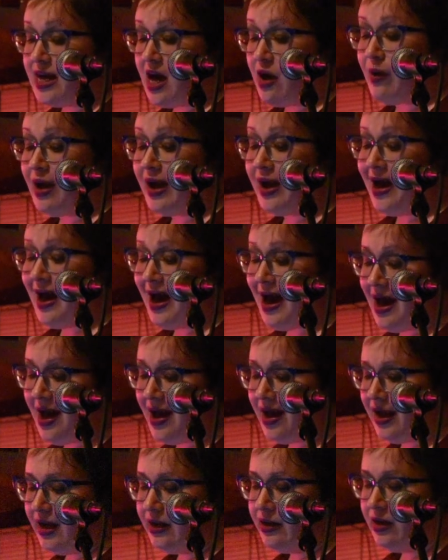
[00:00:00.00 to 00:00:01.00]
How I
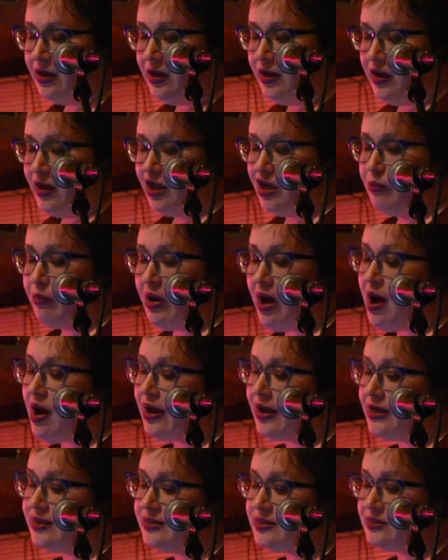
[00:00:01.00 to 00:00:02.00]
hide in
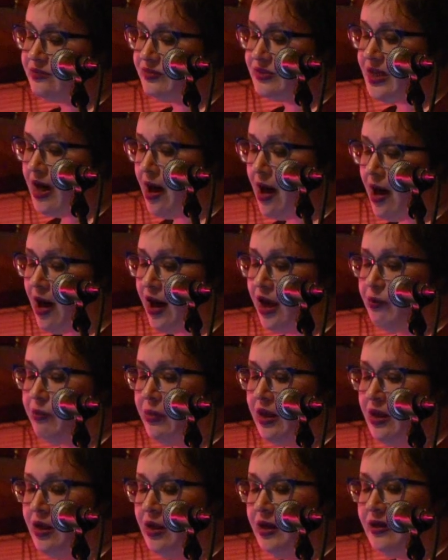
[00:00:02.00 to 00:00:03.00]
pockets of
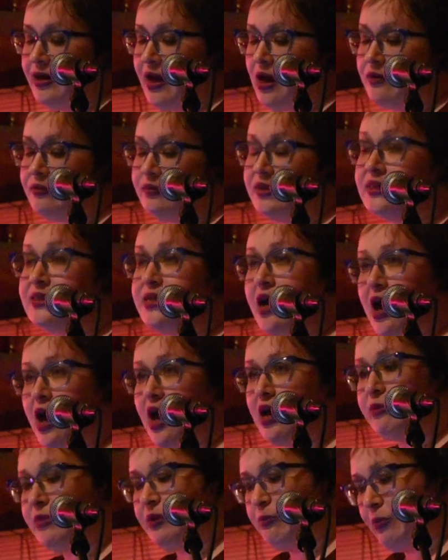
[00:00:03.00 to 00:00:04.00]
time, count the
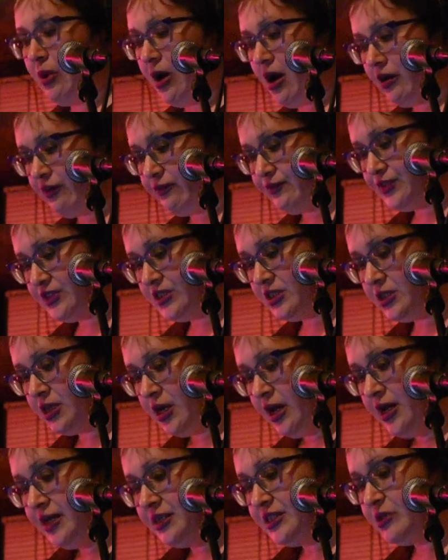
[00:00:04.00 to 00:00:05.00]
time and puffs,
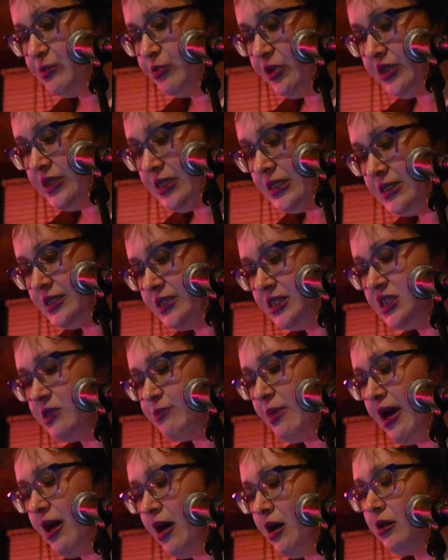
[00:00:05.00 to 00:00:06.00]
spritz to
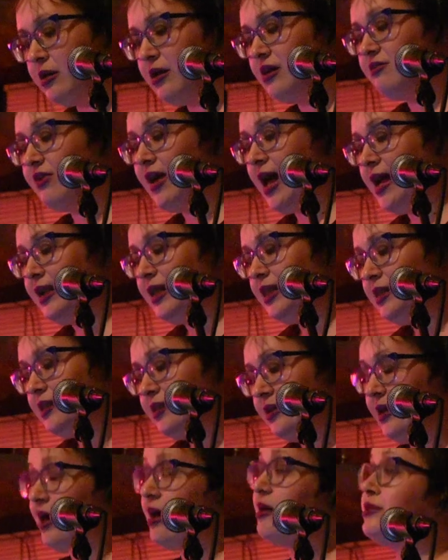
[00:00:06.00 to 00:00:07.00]
smell of
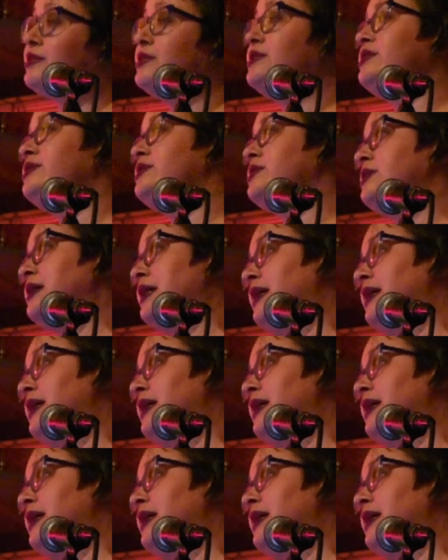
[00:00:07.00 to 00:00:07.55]
anything else,